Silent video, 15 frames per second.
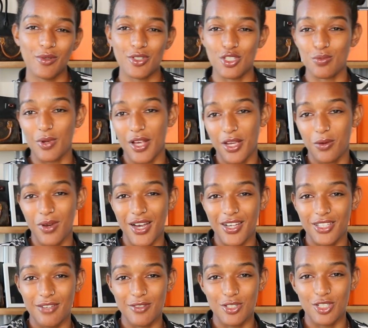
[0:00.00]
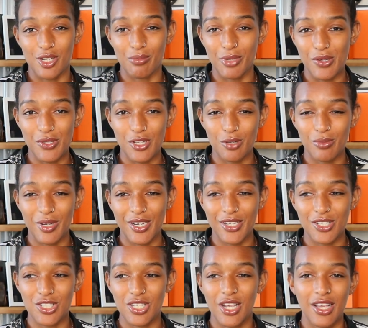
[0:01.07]
which is probably why I love the jumbo so
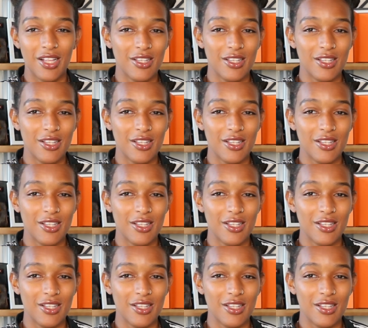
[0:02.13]
much.